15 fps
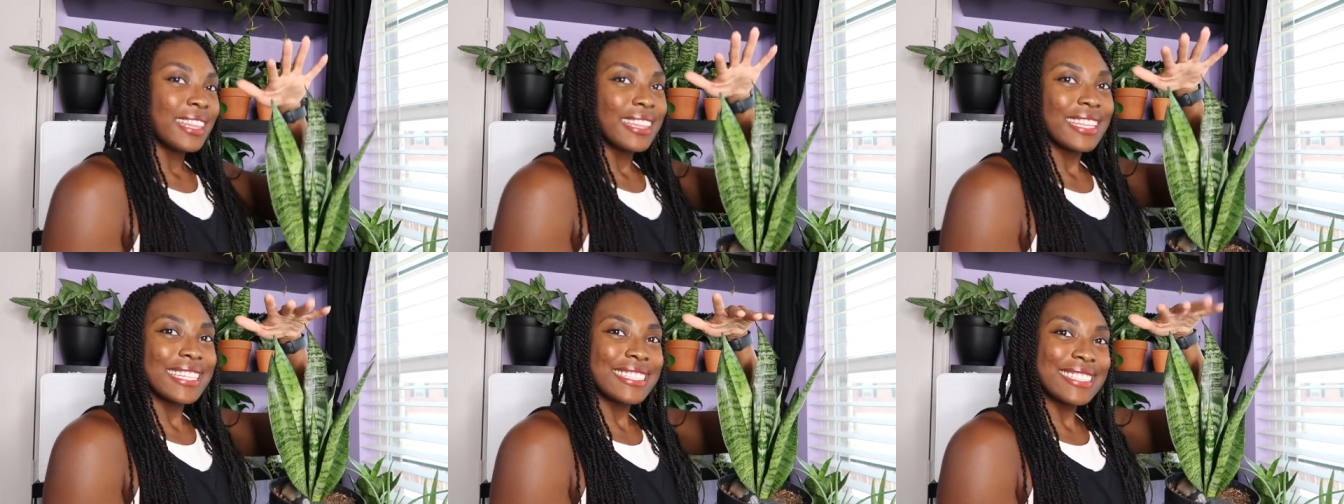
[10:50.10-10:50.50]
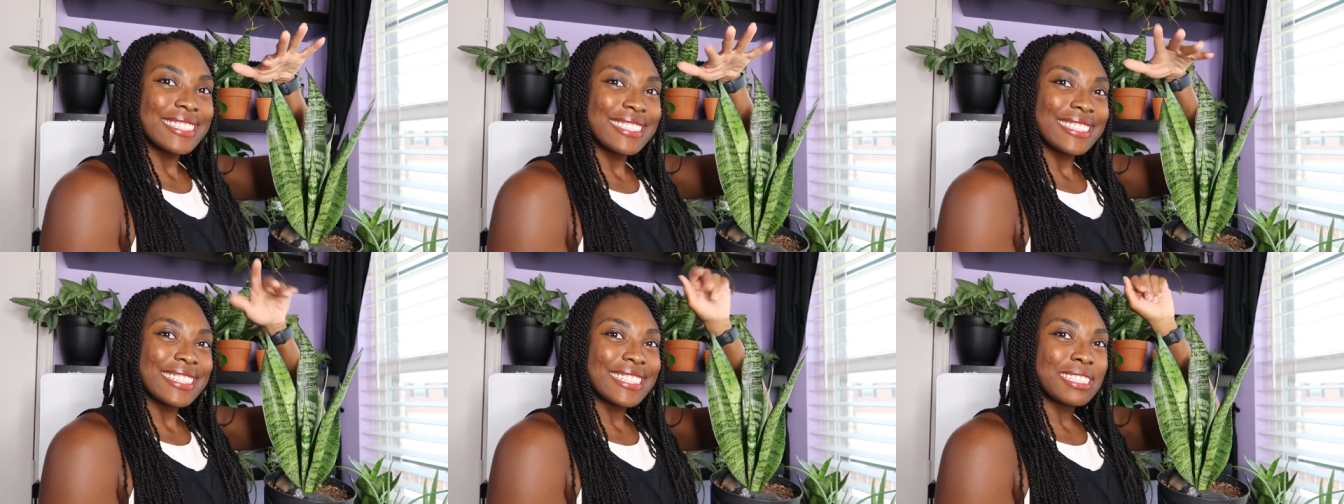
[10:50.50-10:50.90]

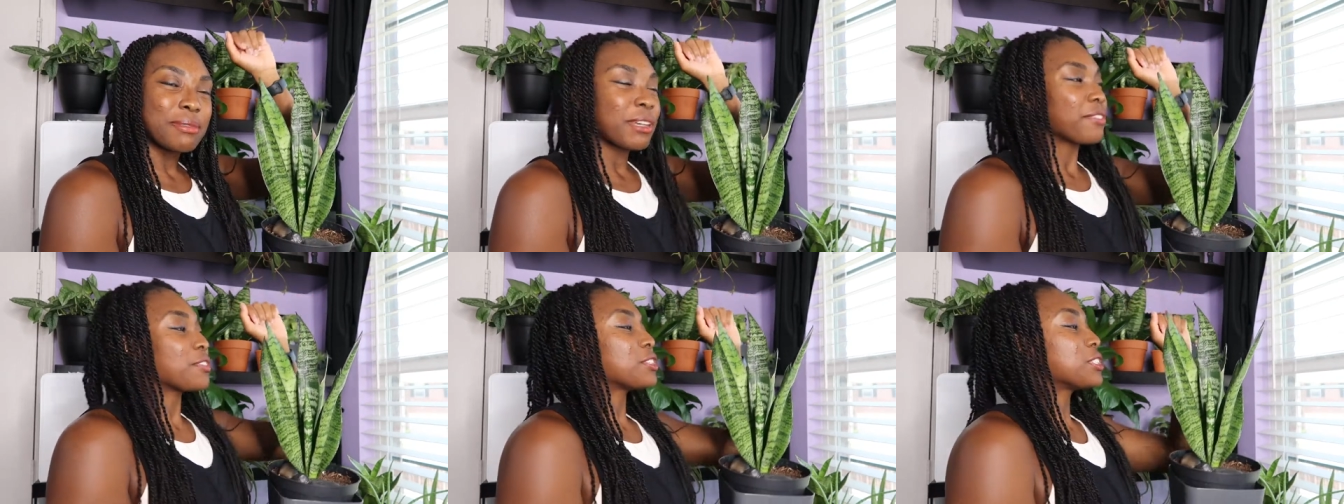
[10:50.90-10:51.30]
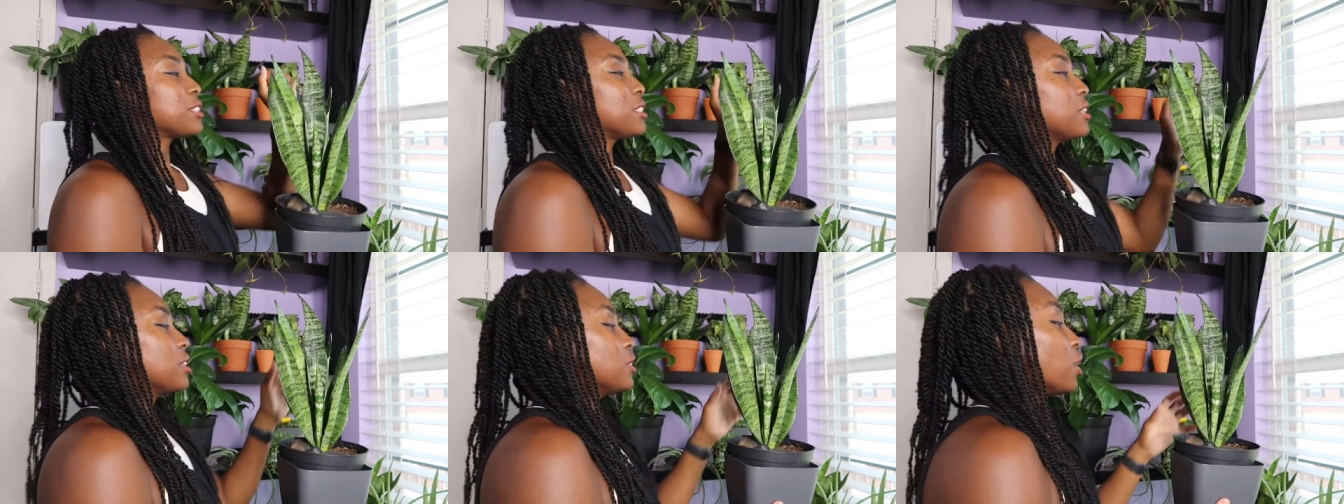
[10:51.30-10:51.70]
this is my first
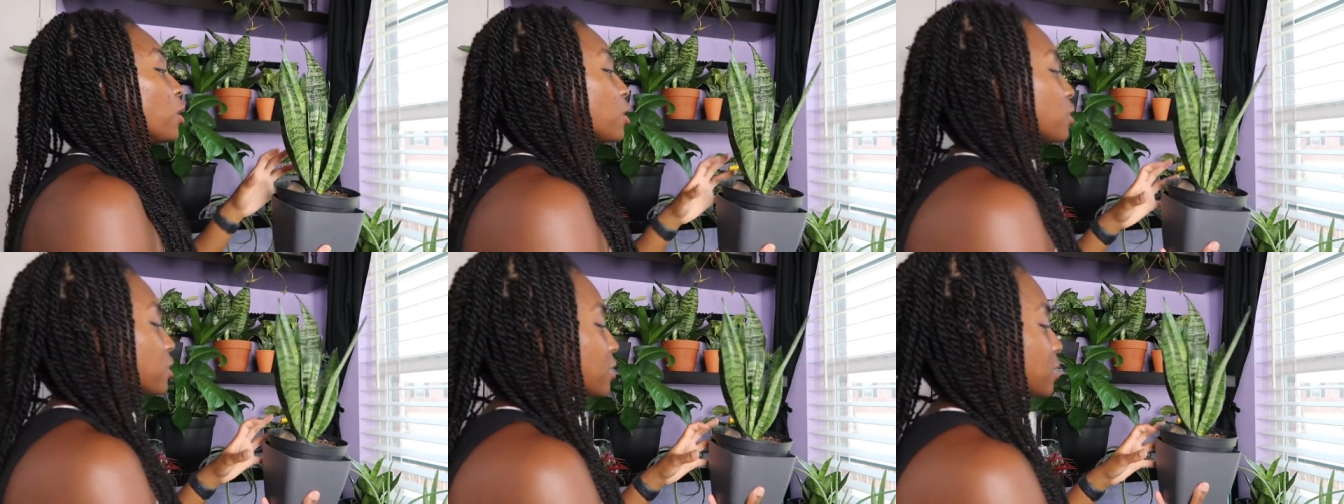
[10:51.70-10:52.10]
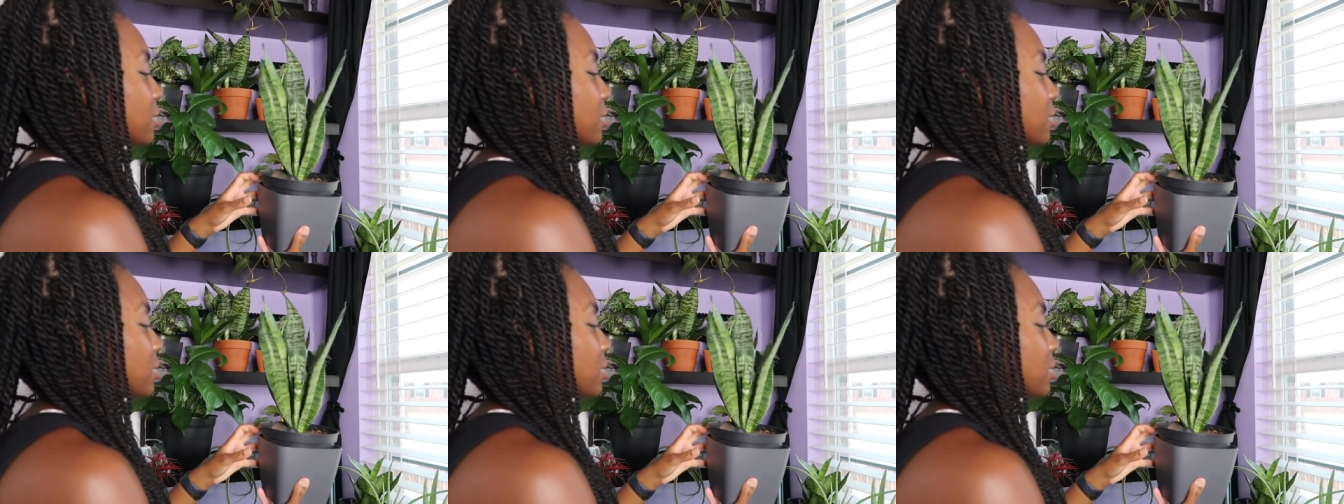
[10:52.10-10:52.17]
taller